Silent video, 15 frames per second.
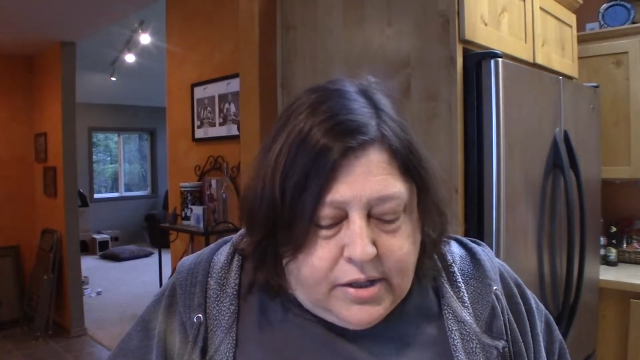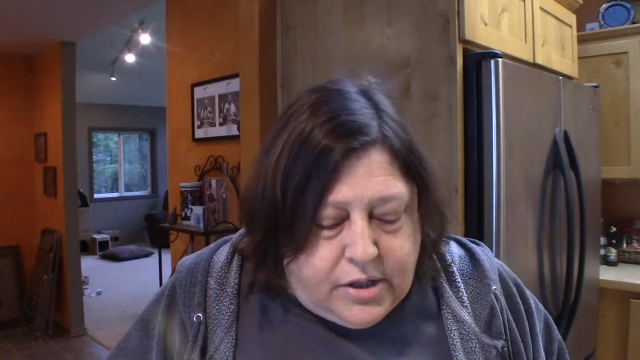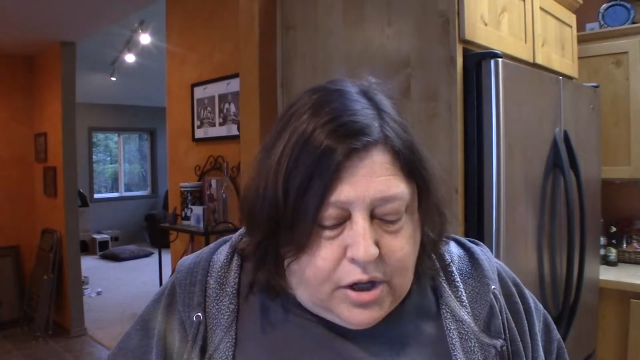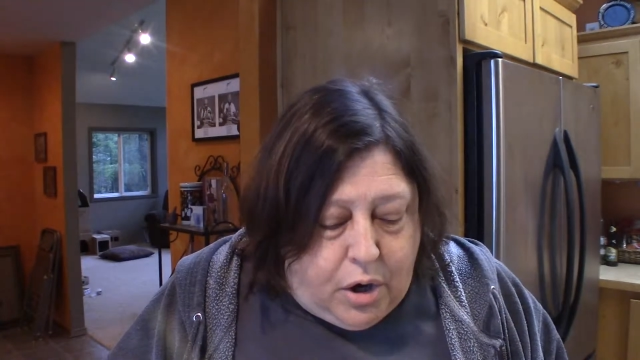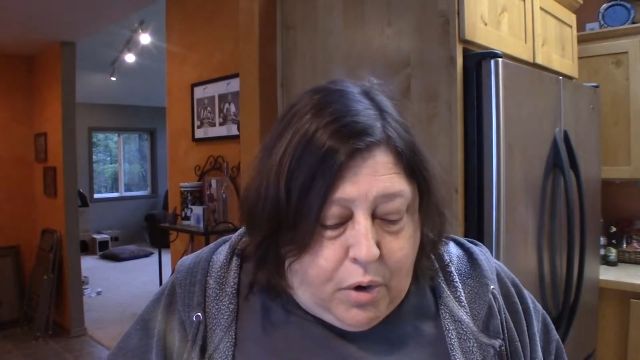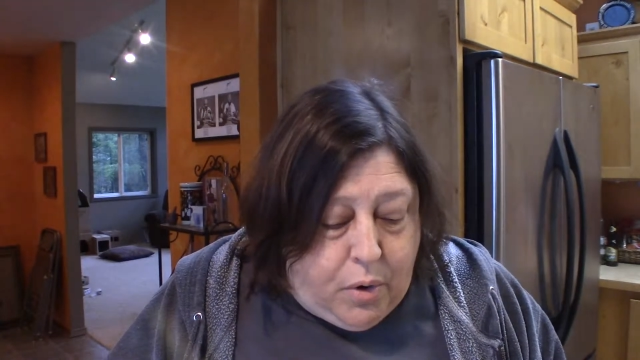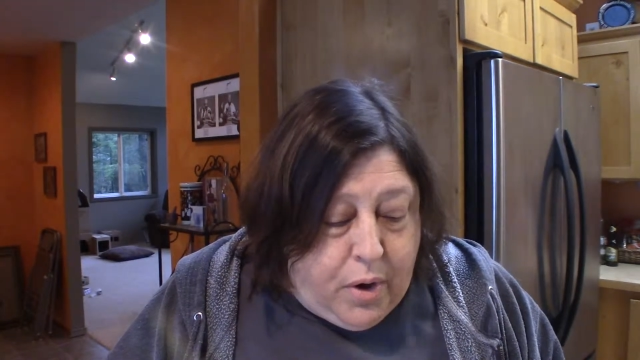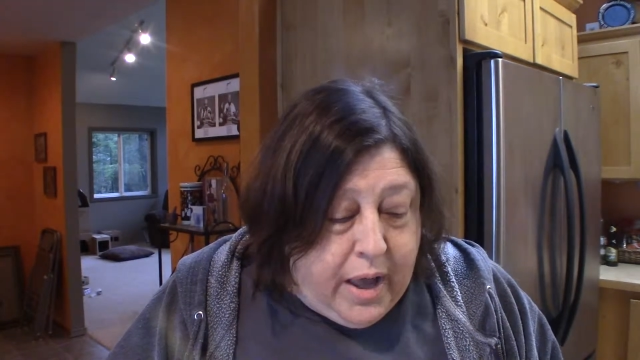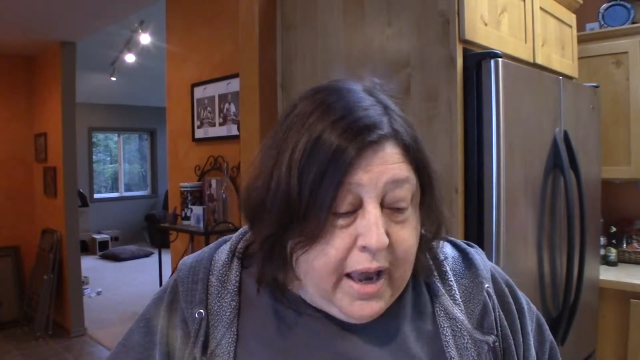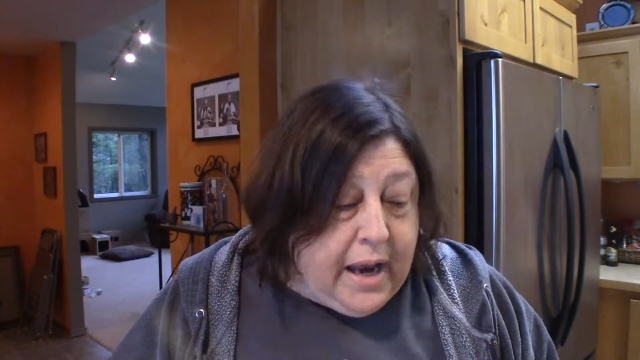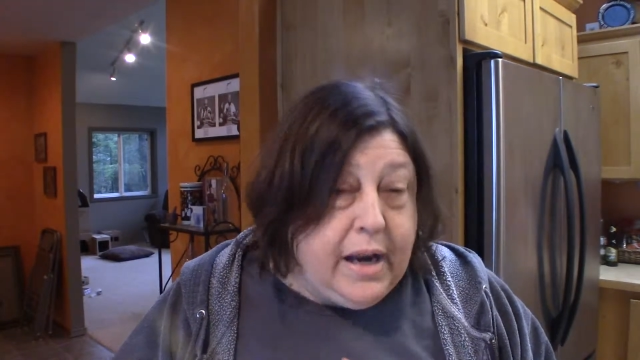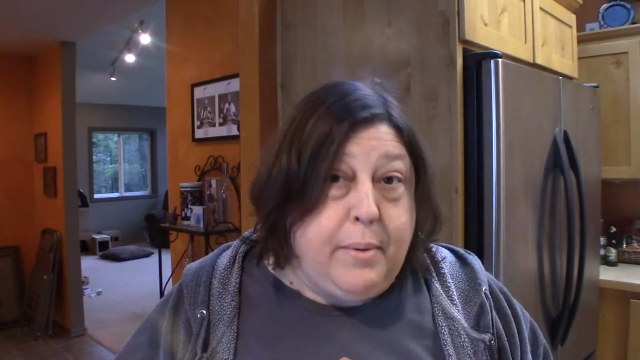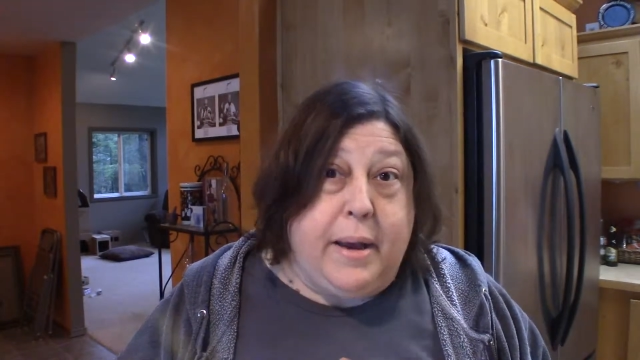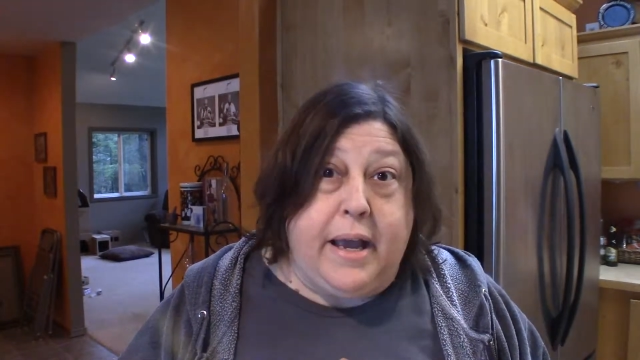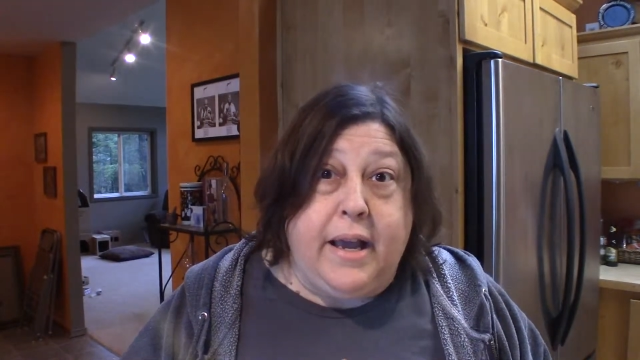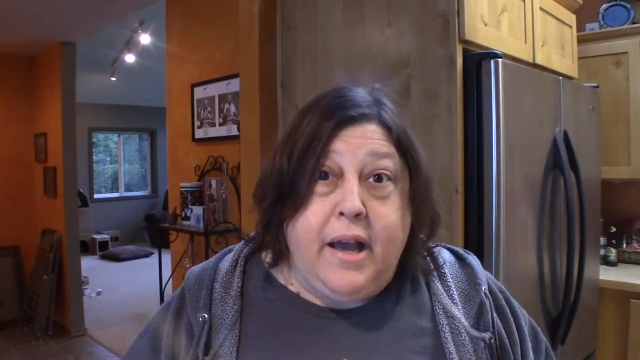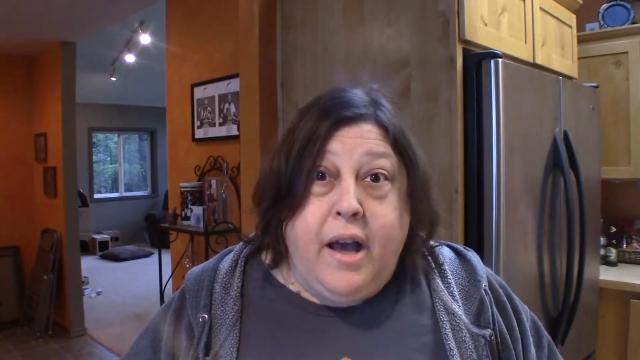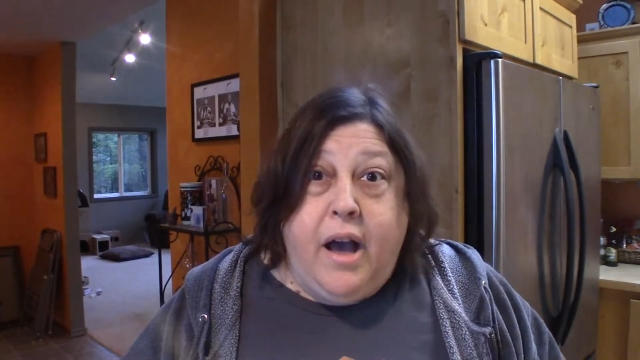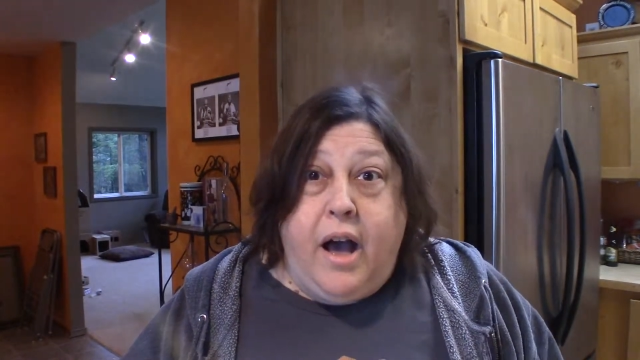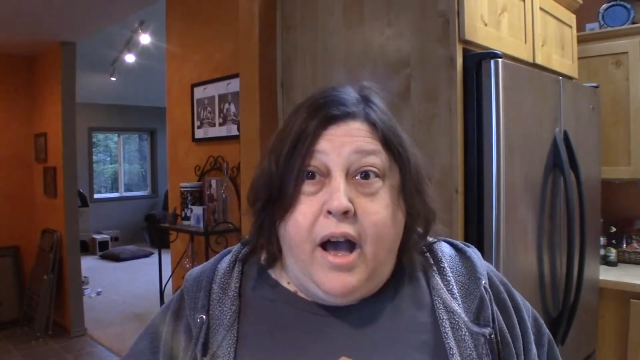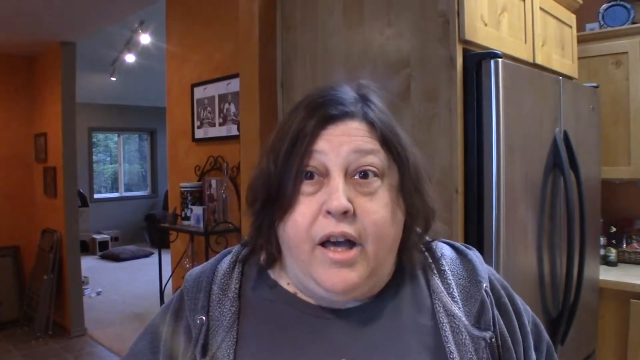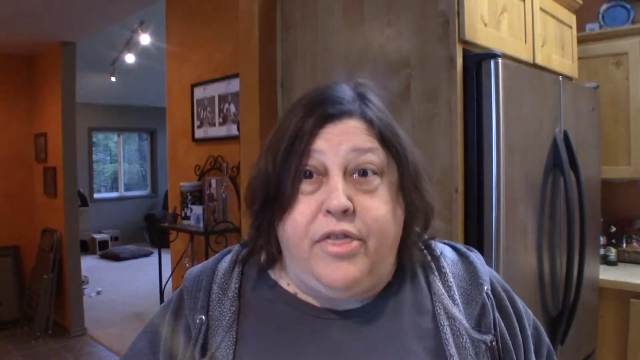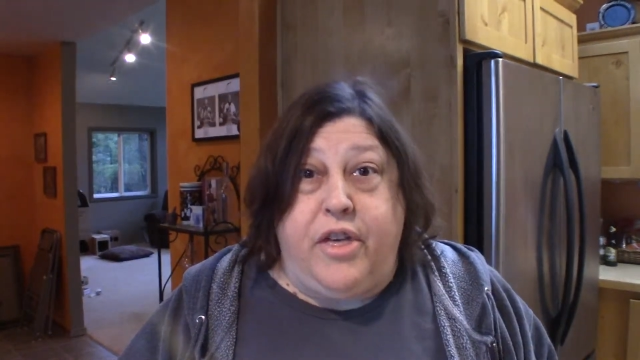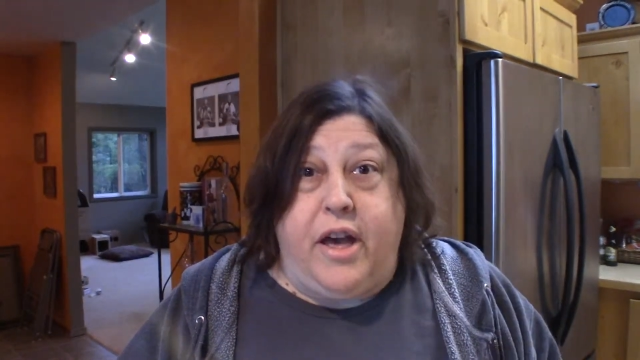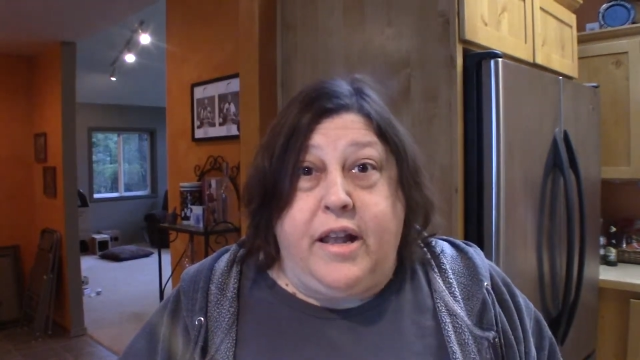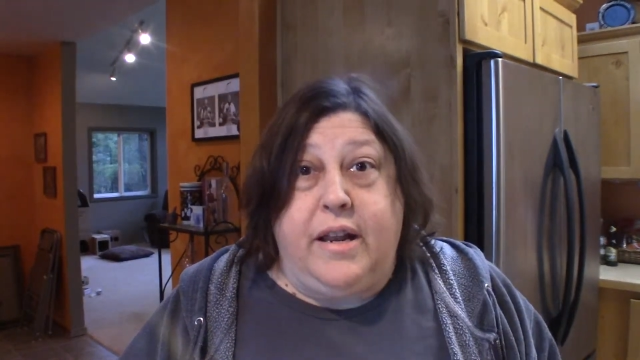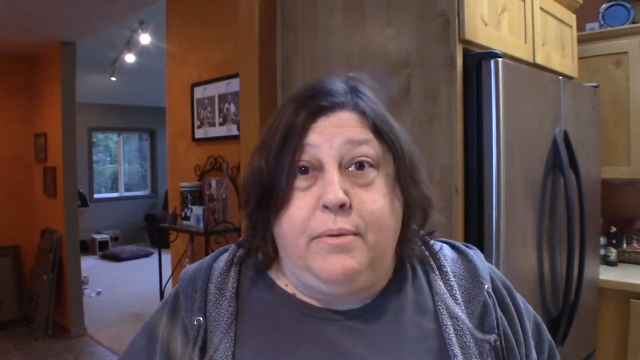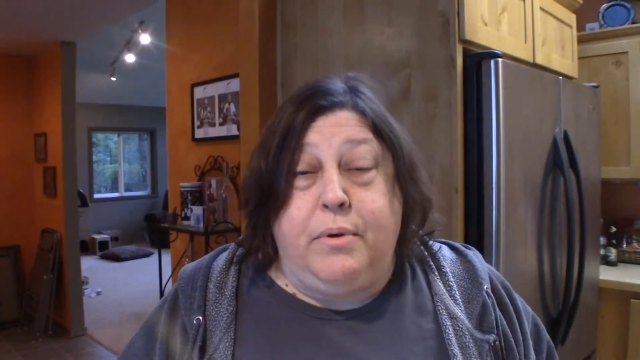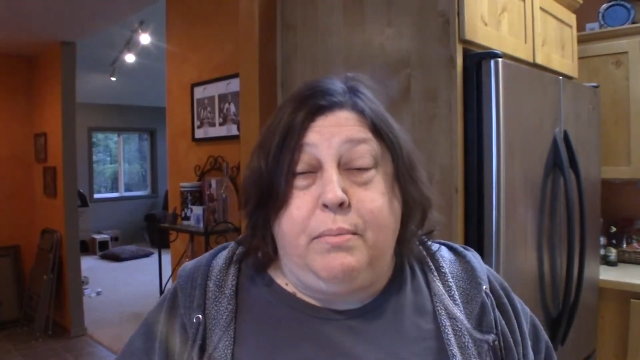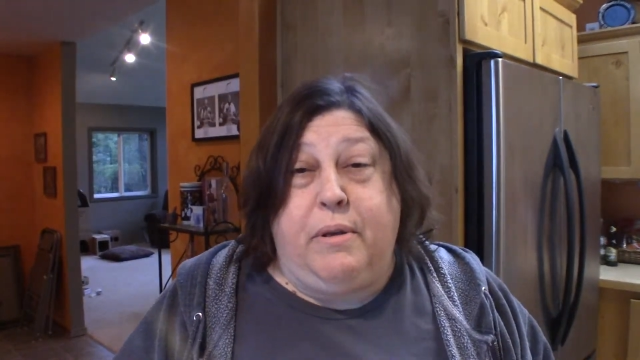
So anyway, I thought it